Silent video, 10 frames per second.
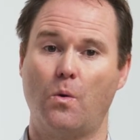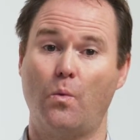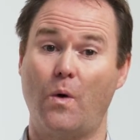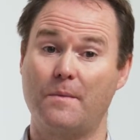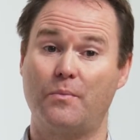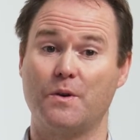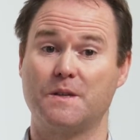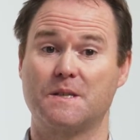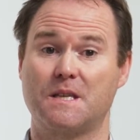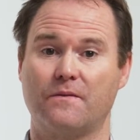1
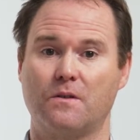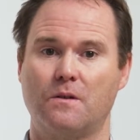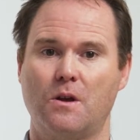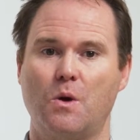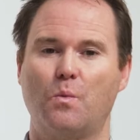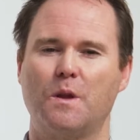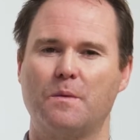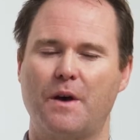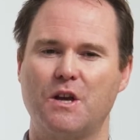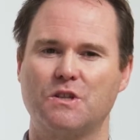point is given when the
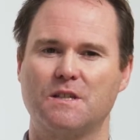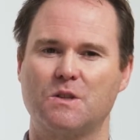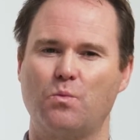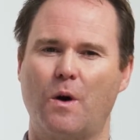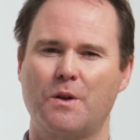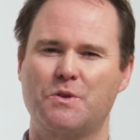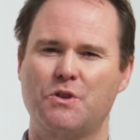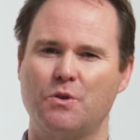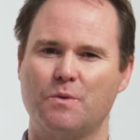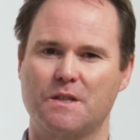patient has 1 or
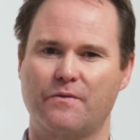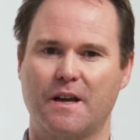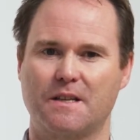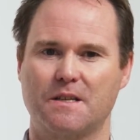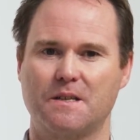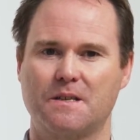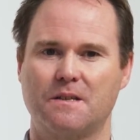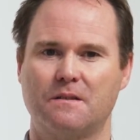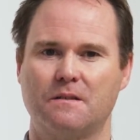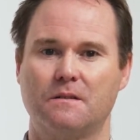2 risk factors,
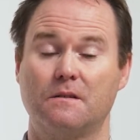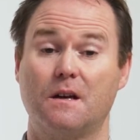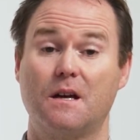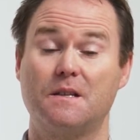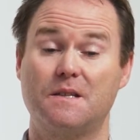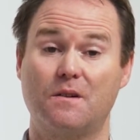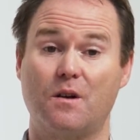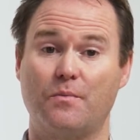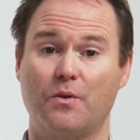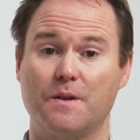and
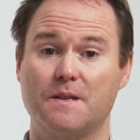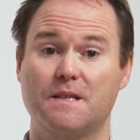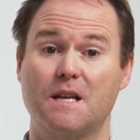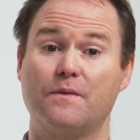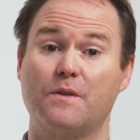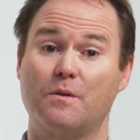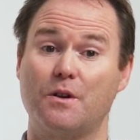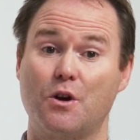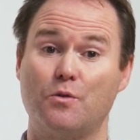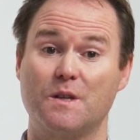0 points if there are
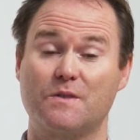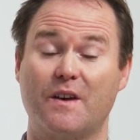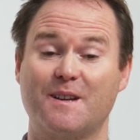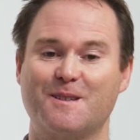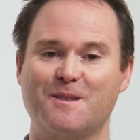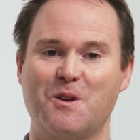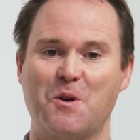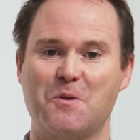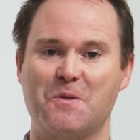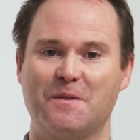no risk factors
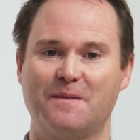known.